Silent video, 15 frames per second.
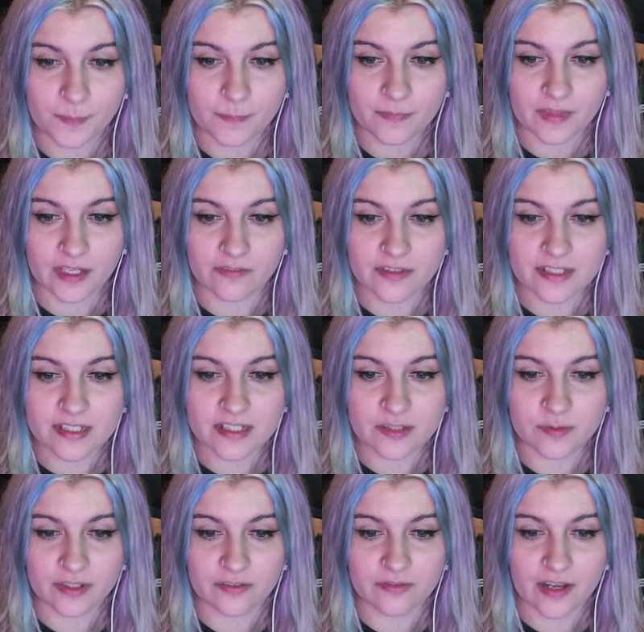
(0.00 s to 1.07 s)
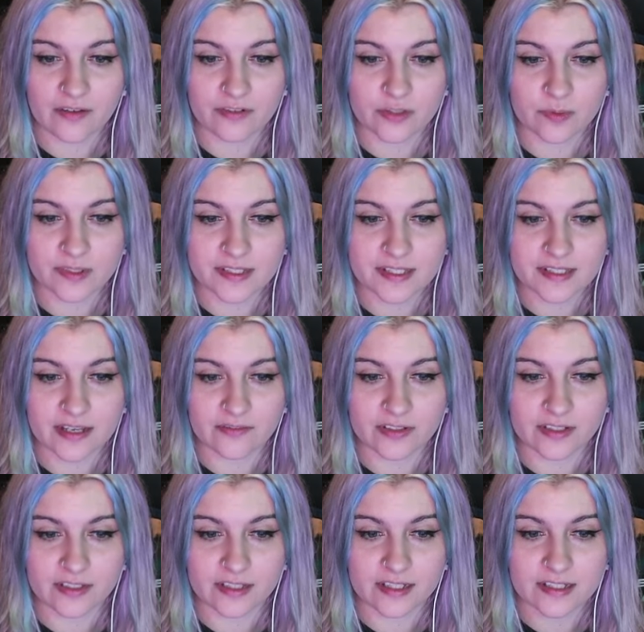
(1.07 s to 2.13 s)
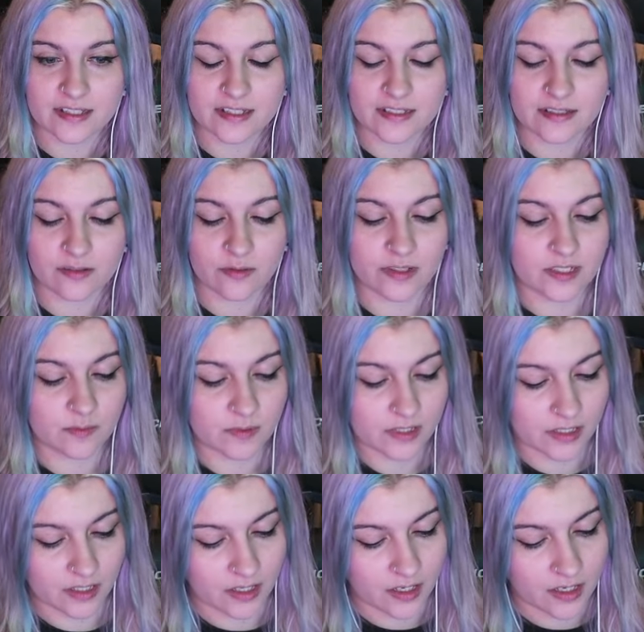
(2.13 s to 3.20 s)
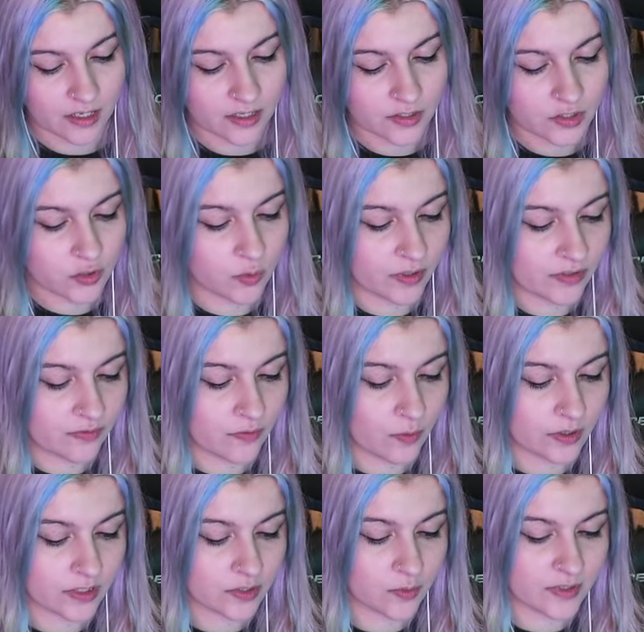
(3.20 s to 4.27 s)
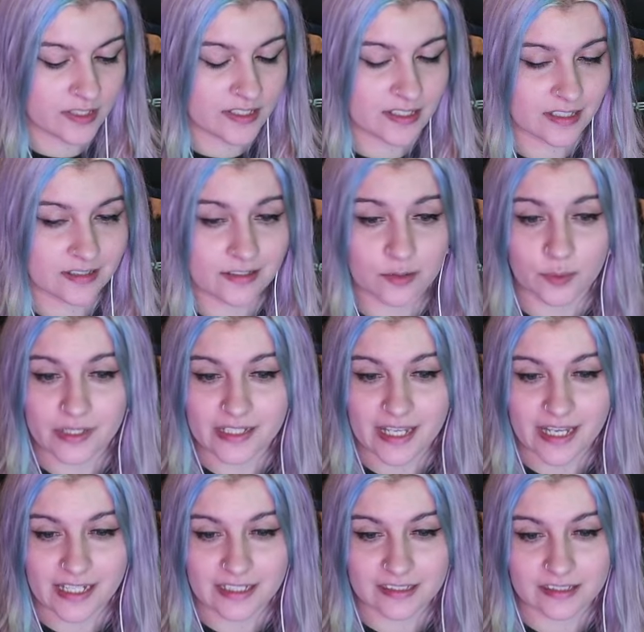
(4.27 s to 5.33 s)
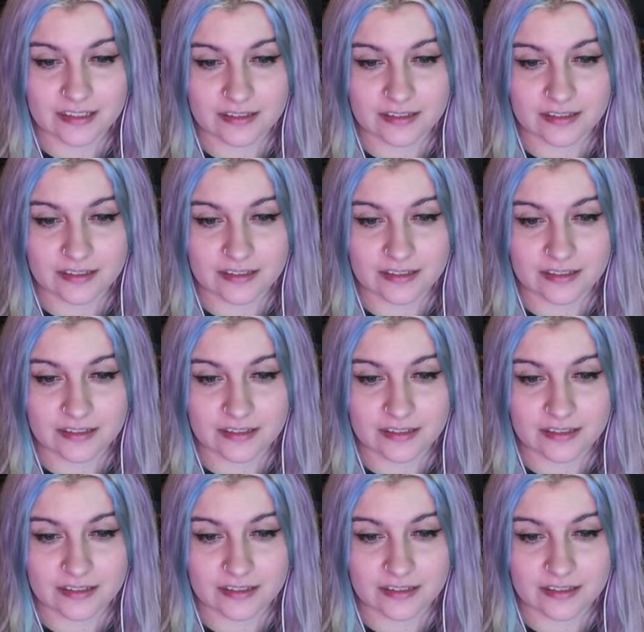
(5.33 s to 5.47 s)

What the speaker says: If this is 25 or 27, this is going to be 24, 26, 28.